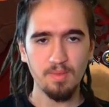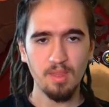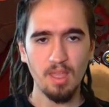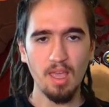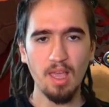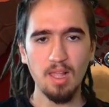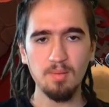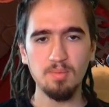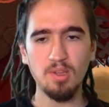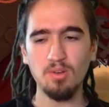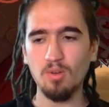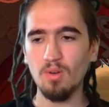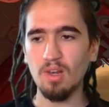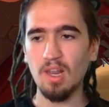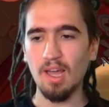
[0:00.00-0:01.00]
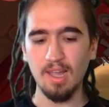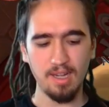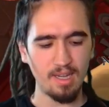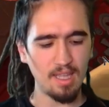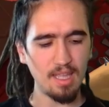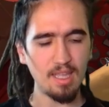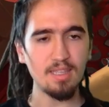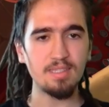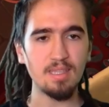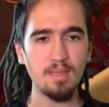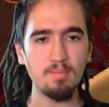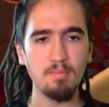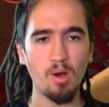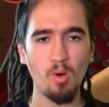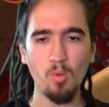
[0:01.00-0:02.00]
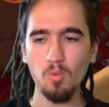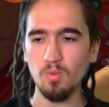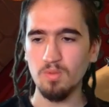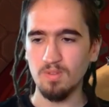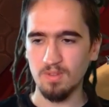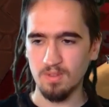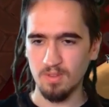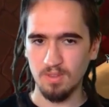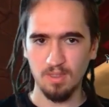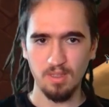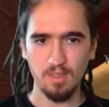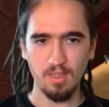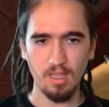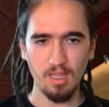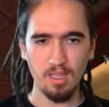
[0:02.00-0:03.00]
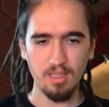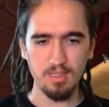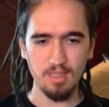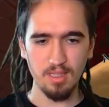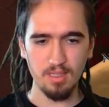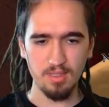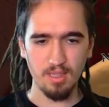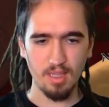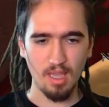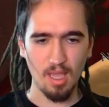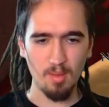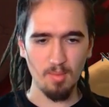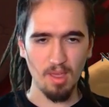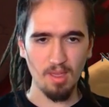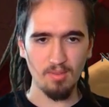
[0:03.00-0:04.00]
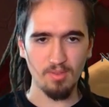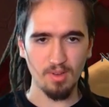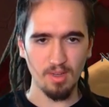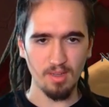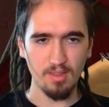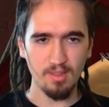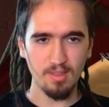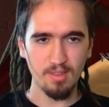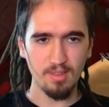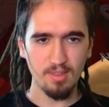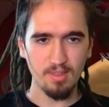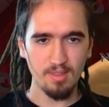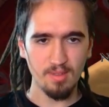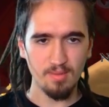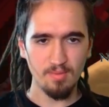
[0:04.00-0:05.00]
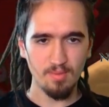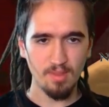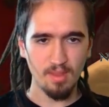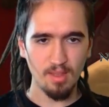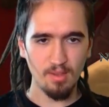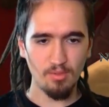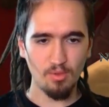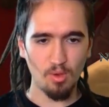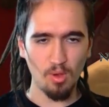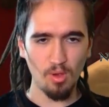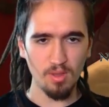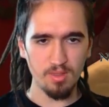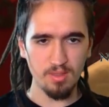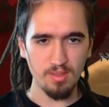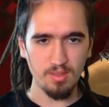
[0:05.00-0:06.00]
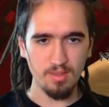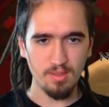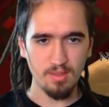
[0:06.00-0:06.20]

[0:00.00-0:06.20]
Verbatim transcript: Albion Online easy mode. The easiest game ever. Of course.